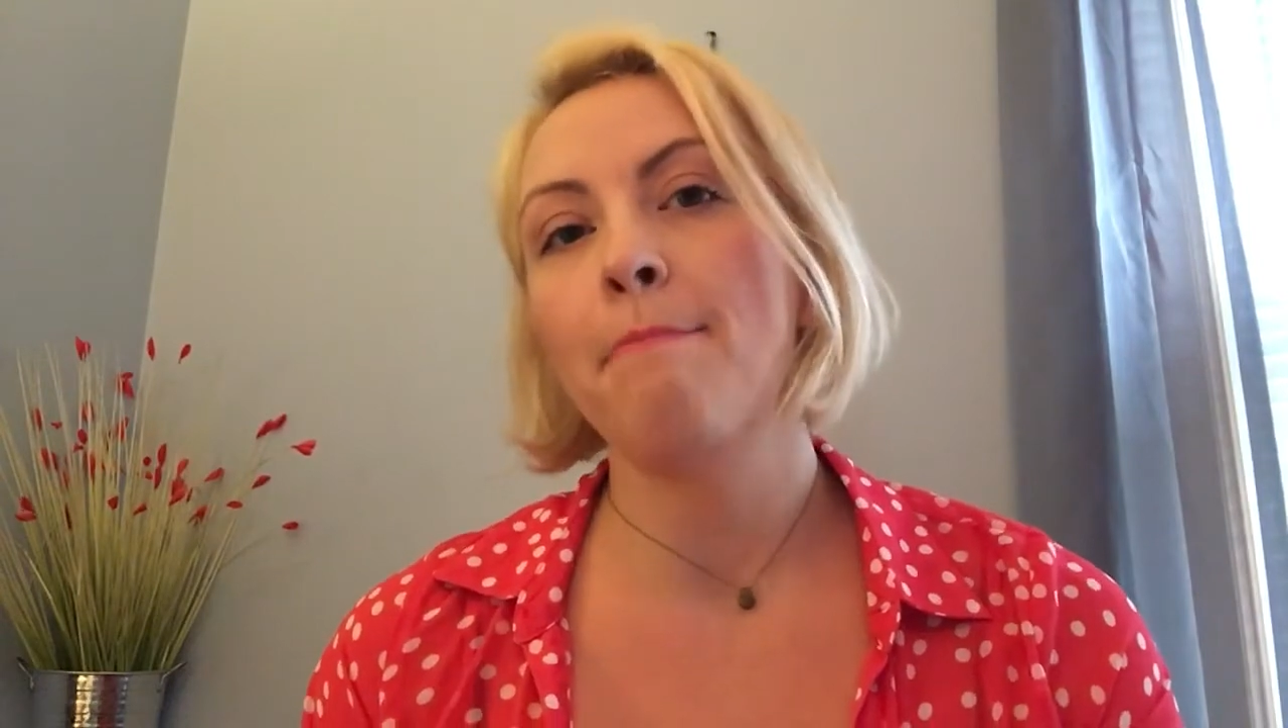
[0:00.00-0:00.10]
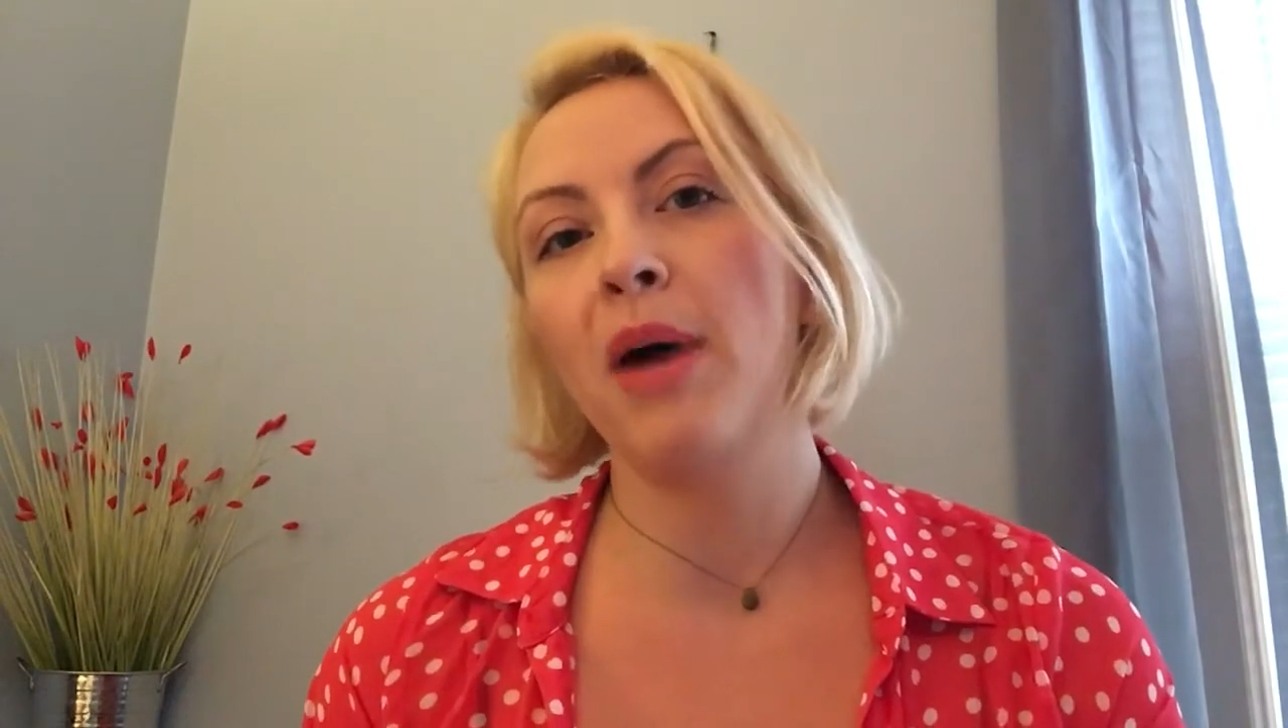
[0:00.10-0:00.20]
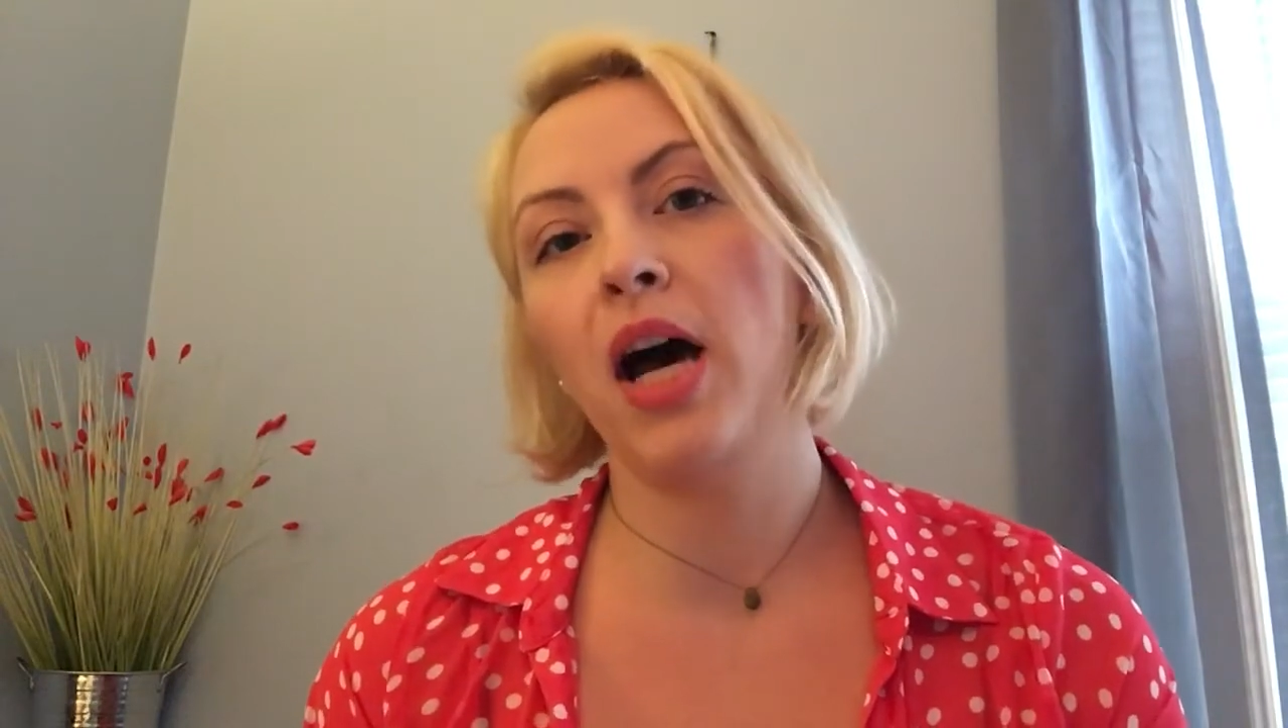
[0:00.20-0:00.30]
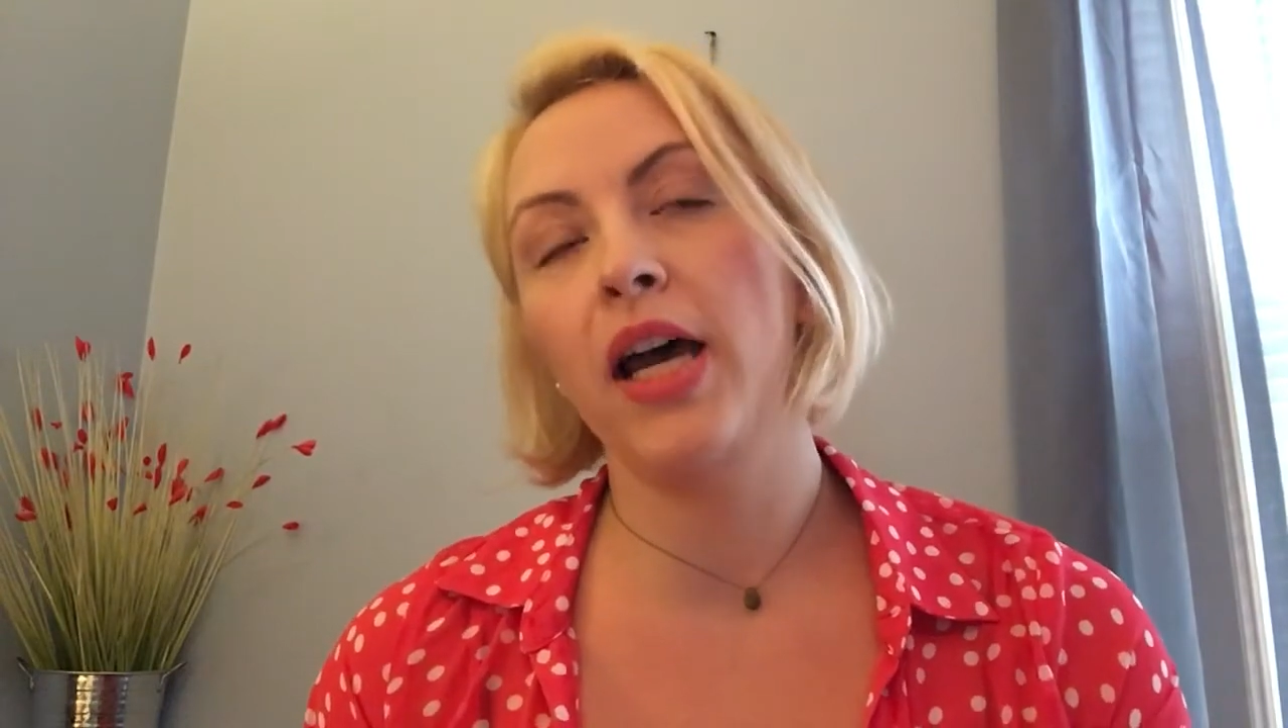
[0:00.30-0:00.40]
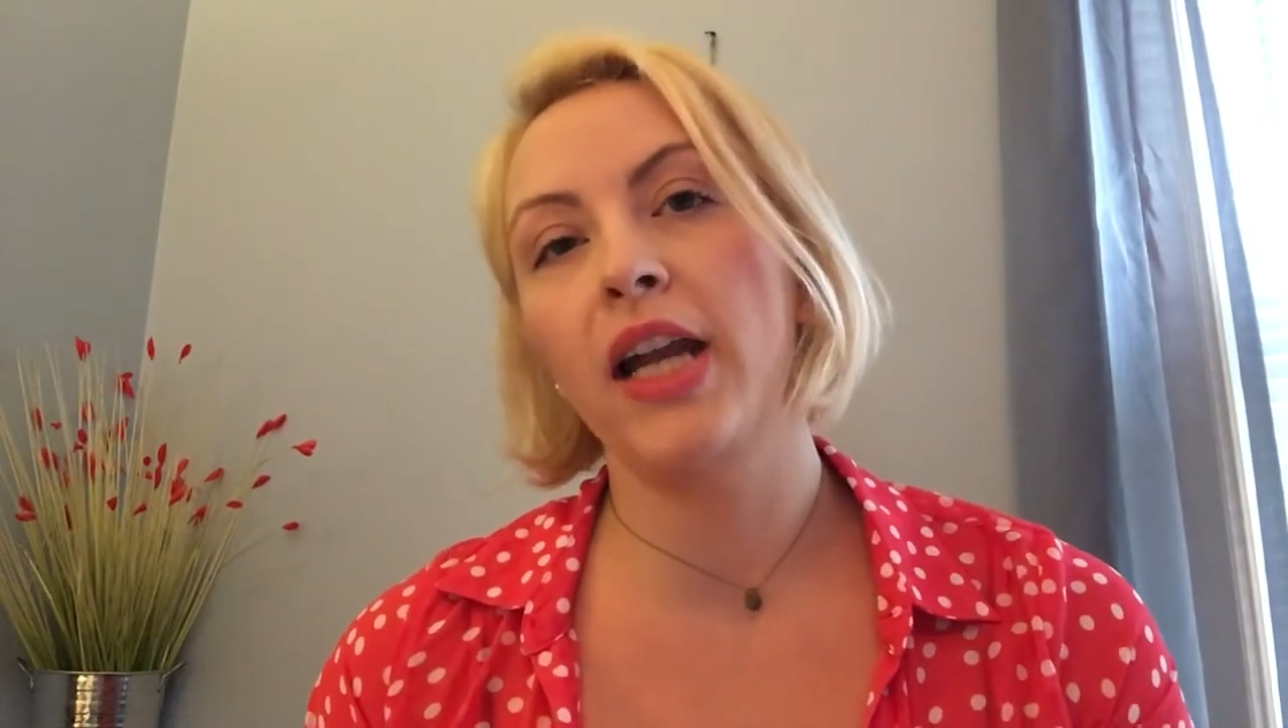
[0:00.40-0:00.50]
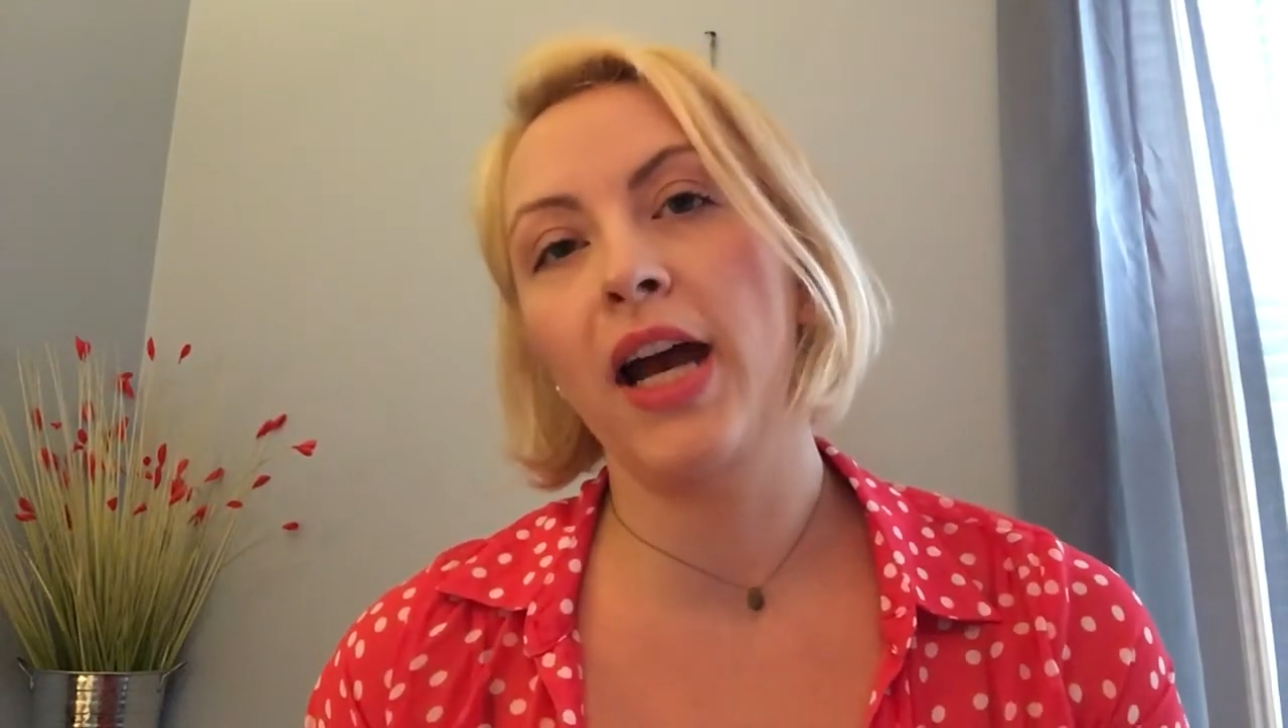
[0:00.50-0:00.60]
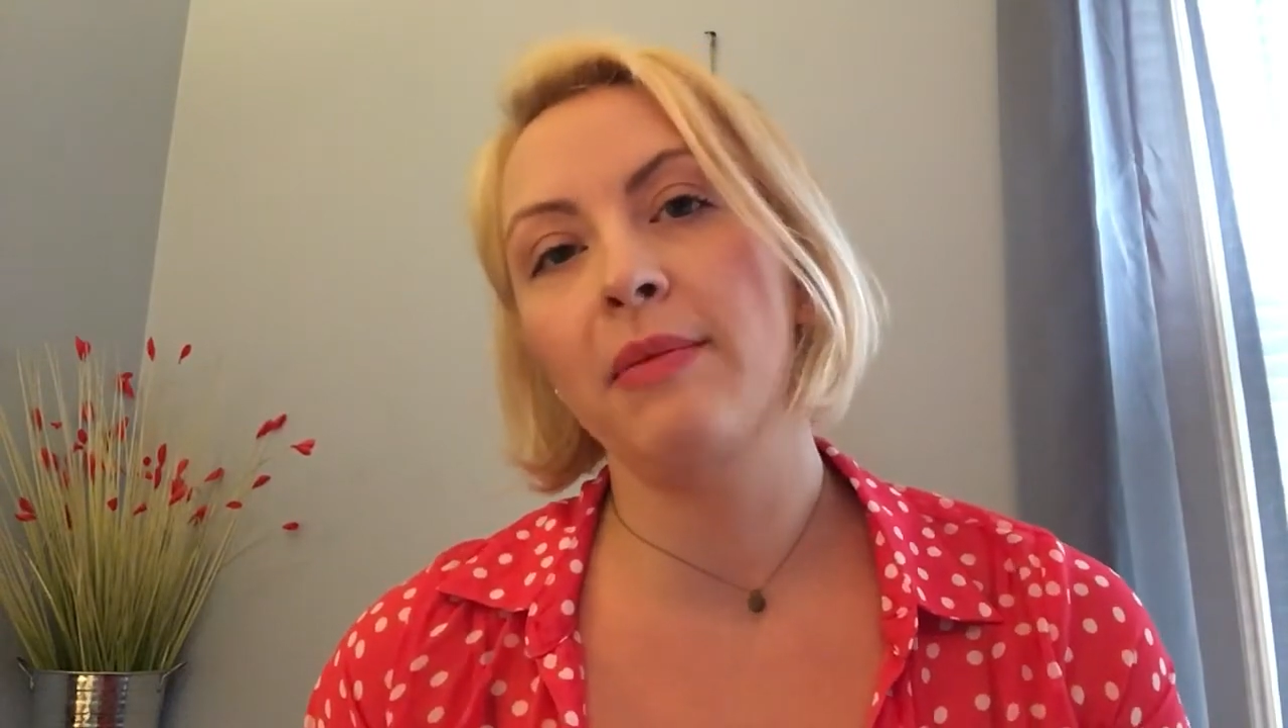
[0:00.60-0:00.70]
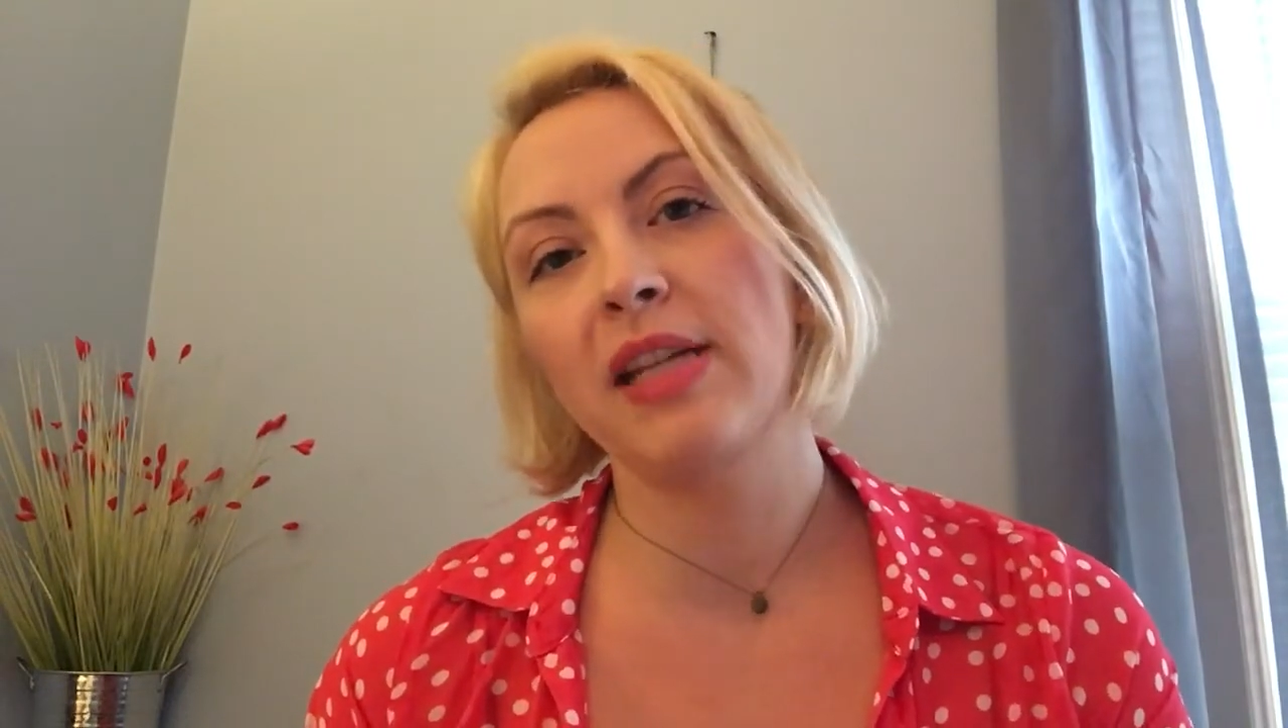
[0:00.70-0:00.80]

but I'm